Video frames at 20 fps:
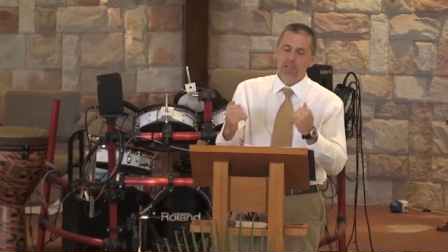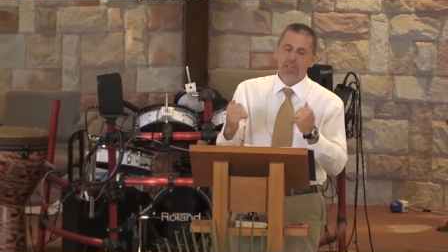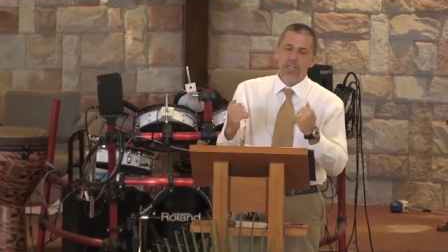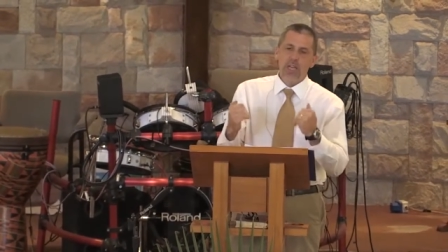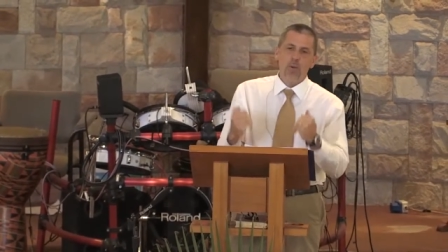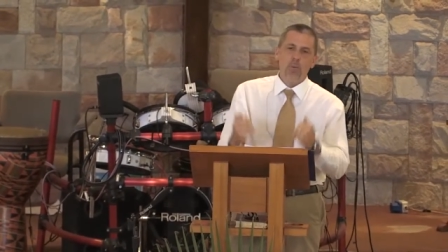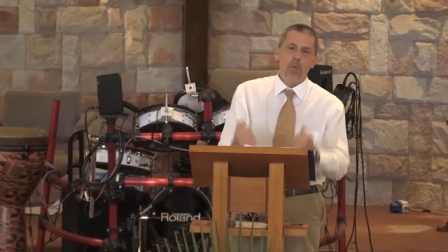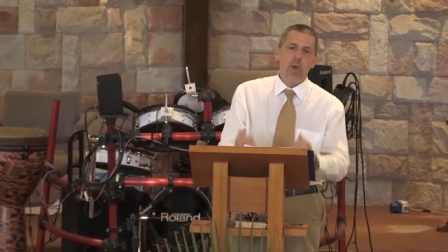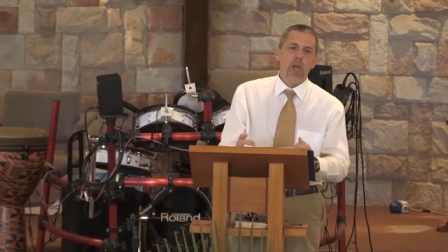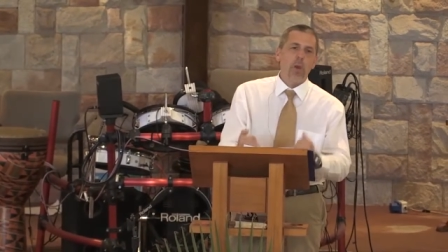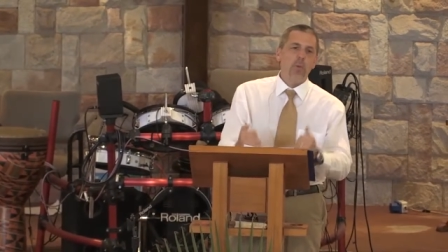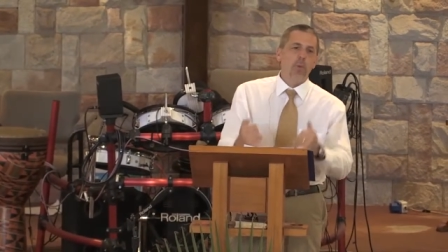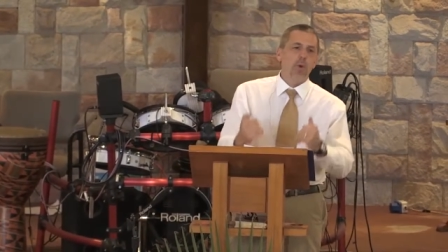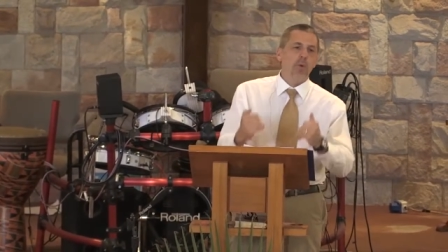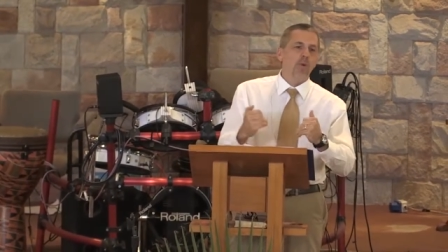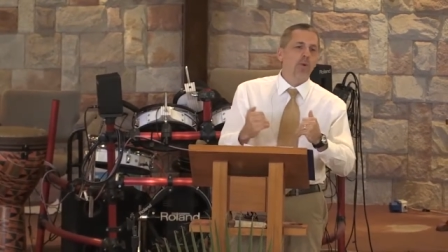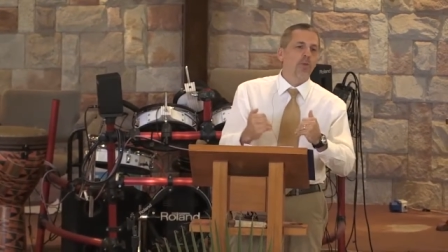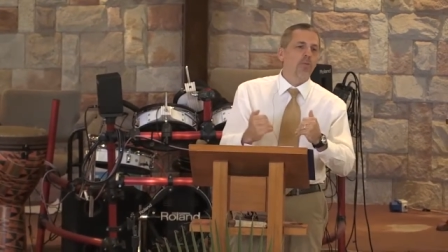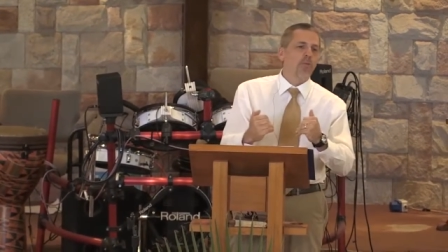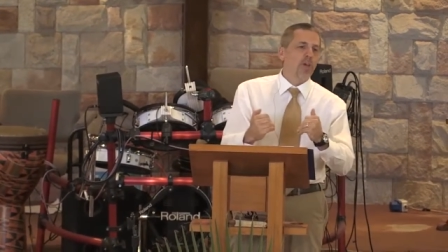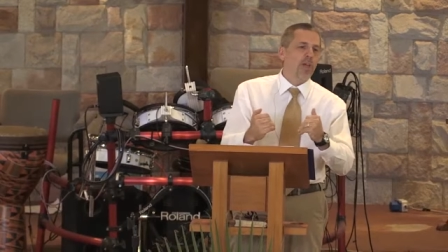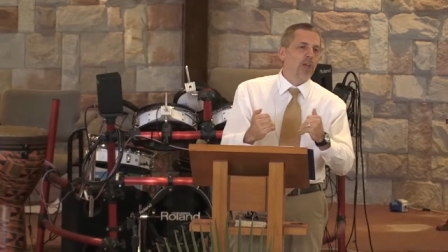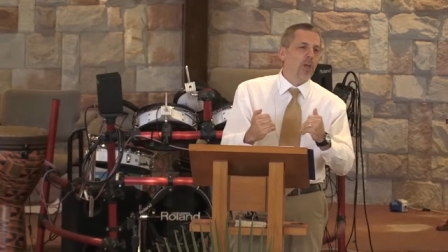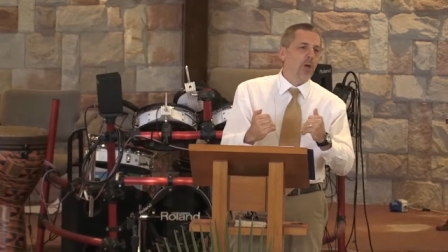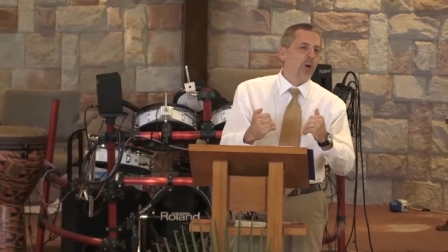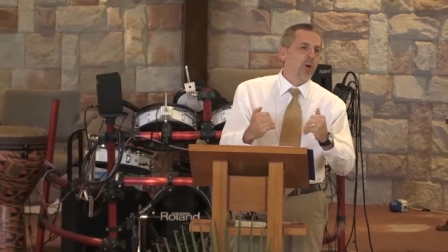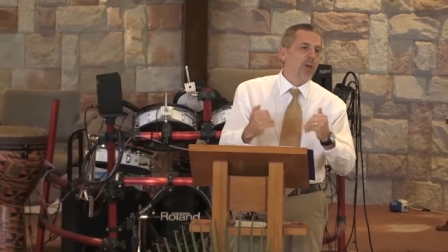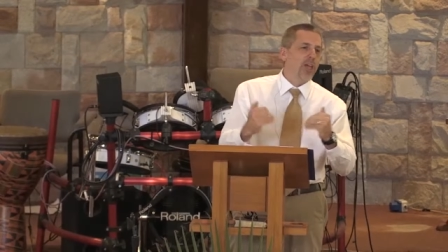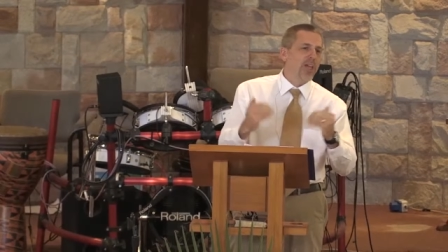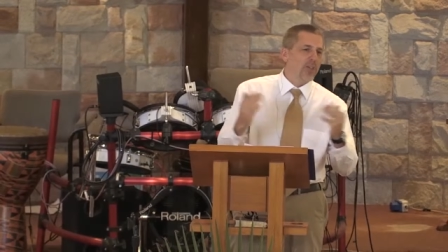that we would
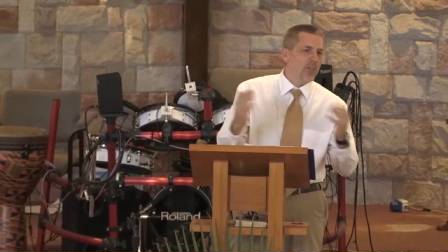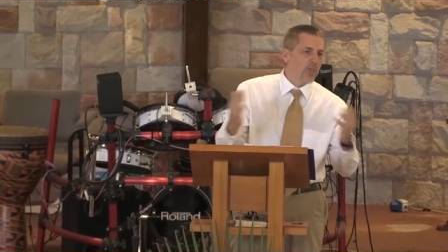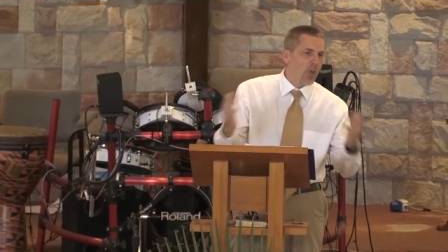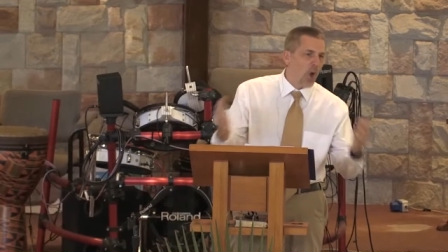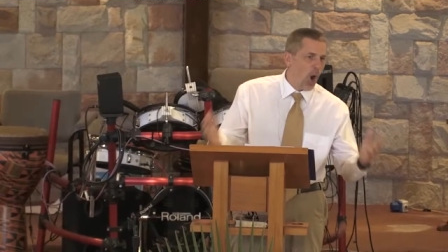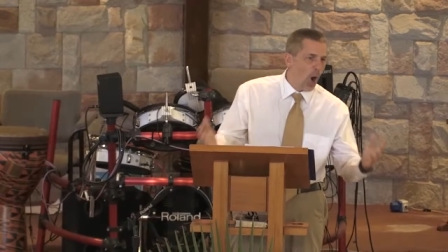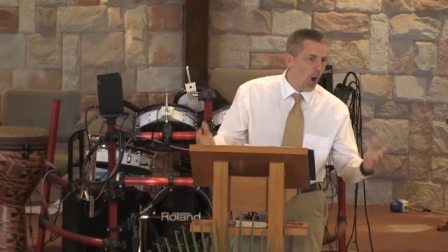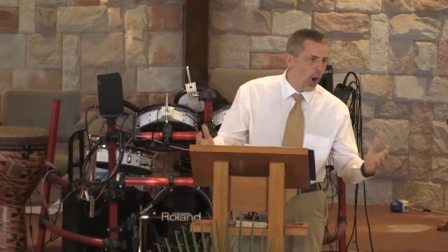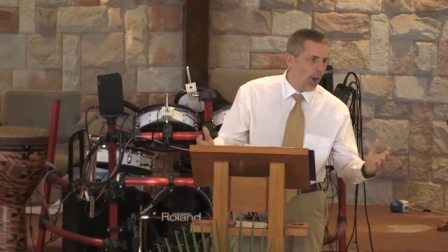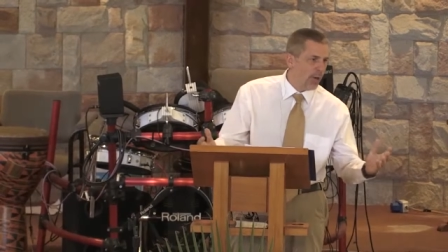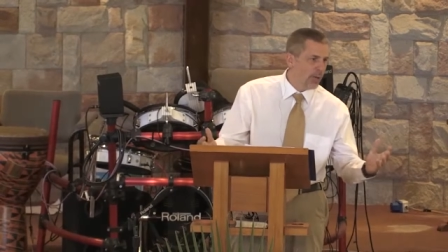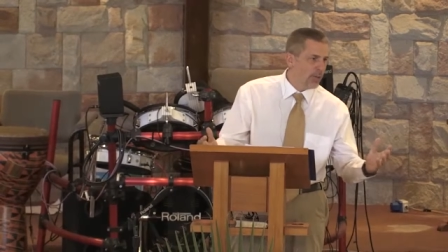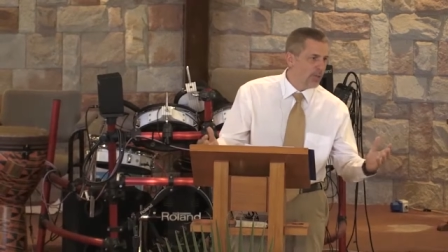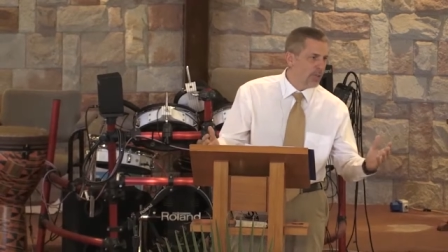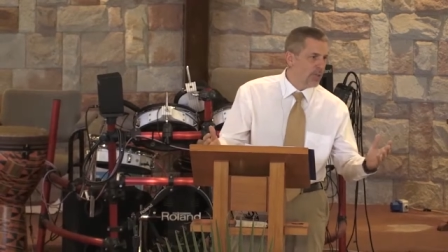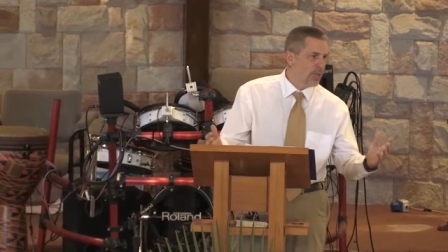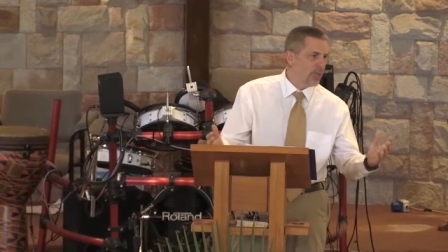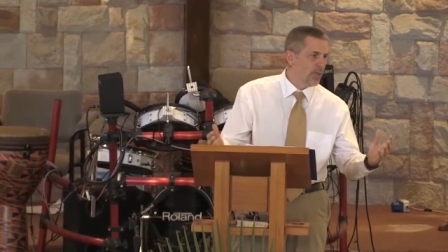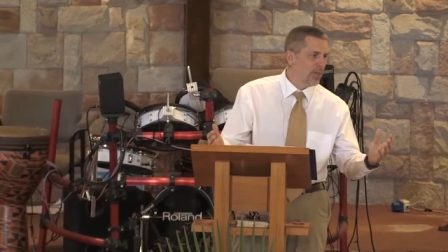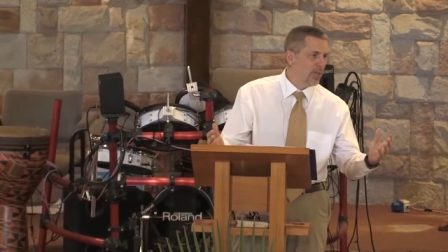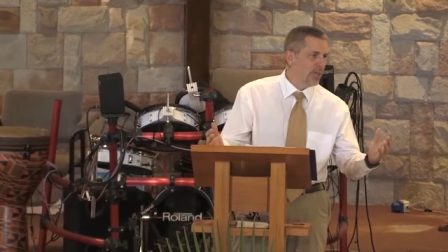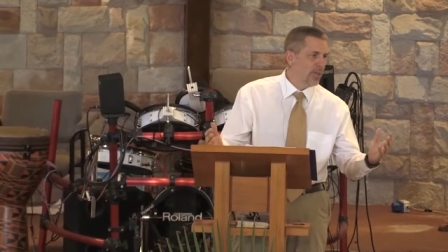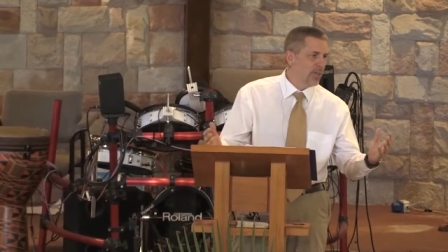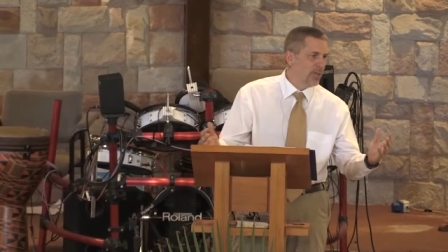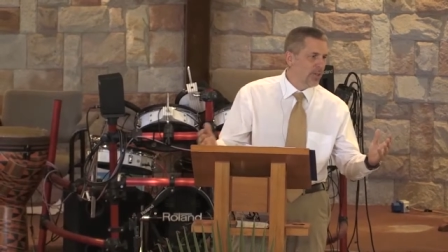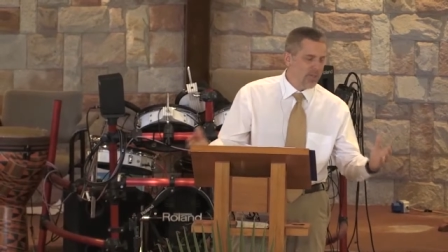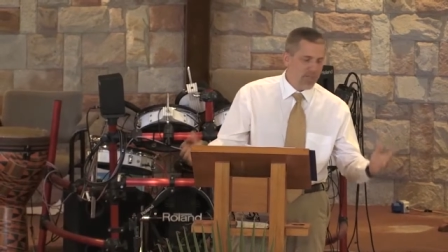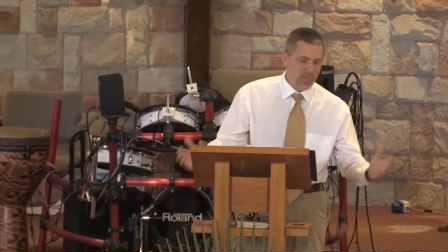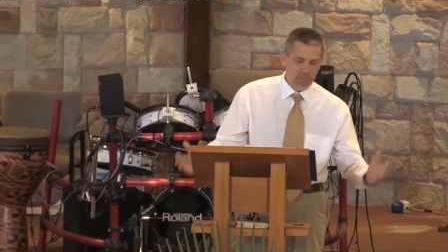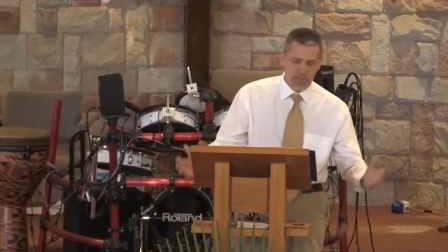reveal his heart
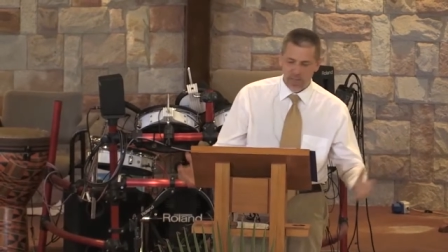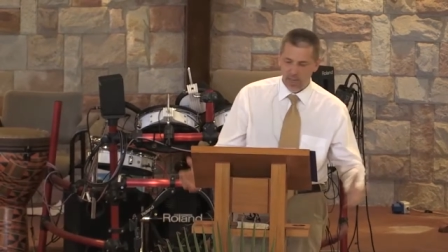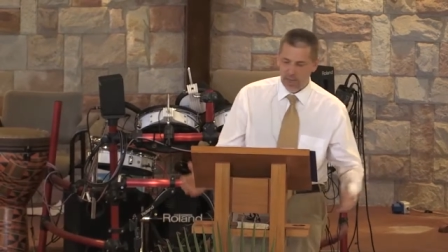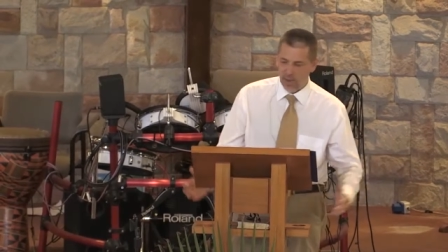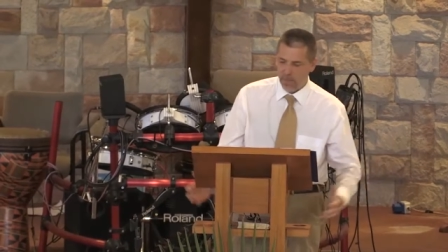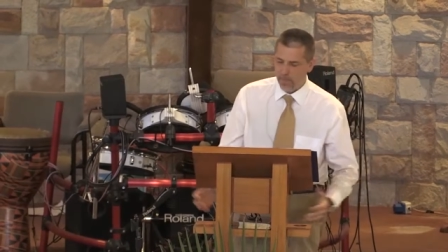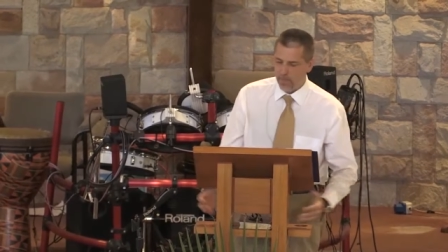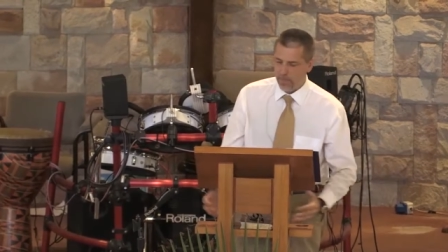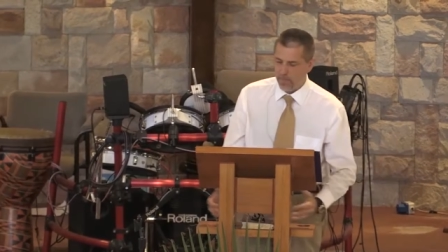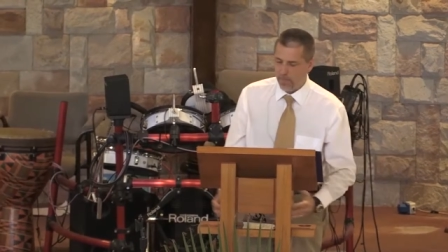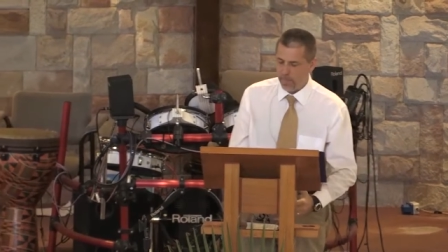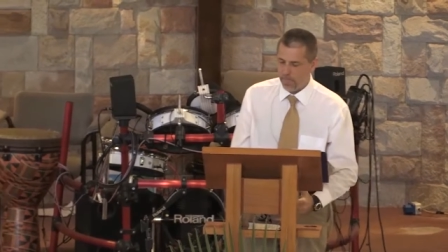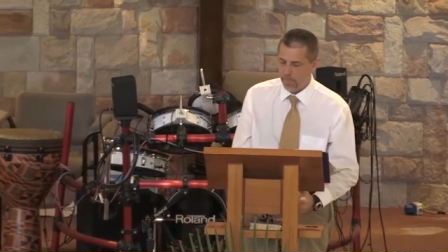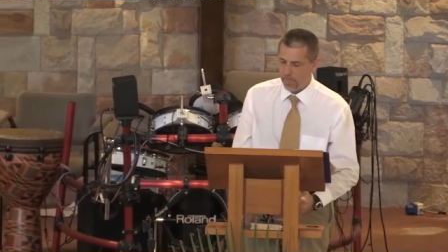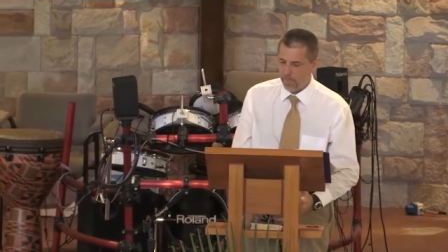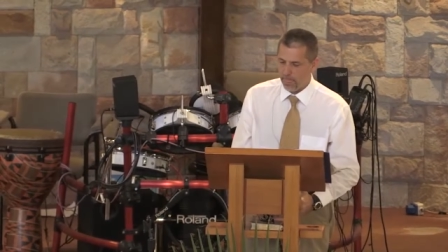to them.